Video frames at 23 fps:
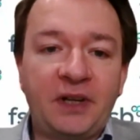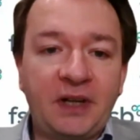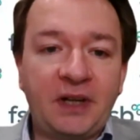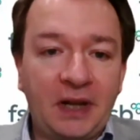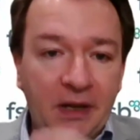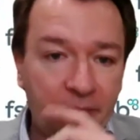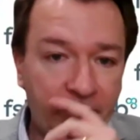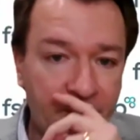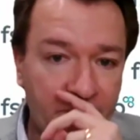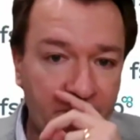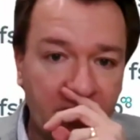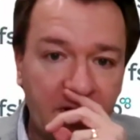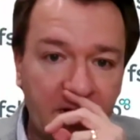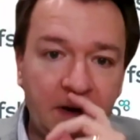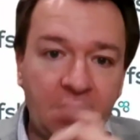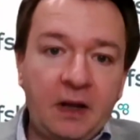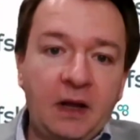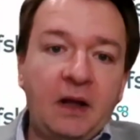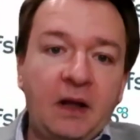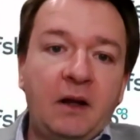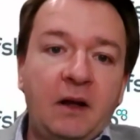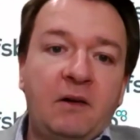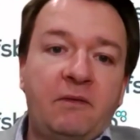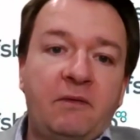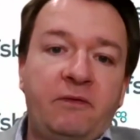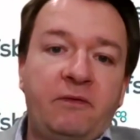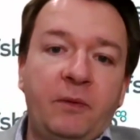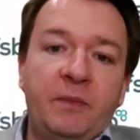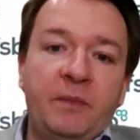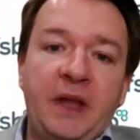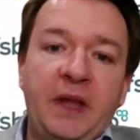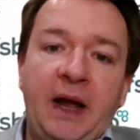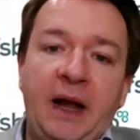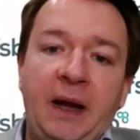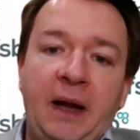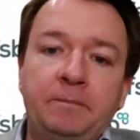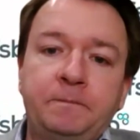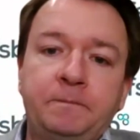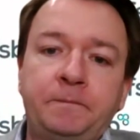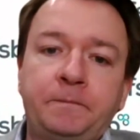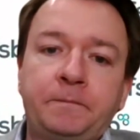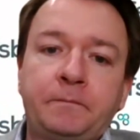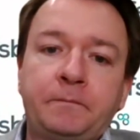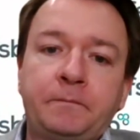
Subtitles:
that come from that.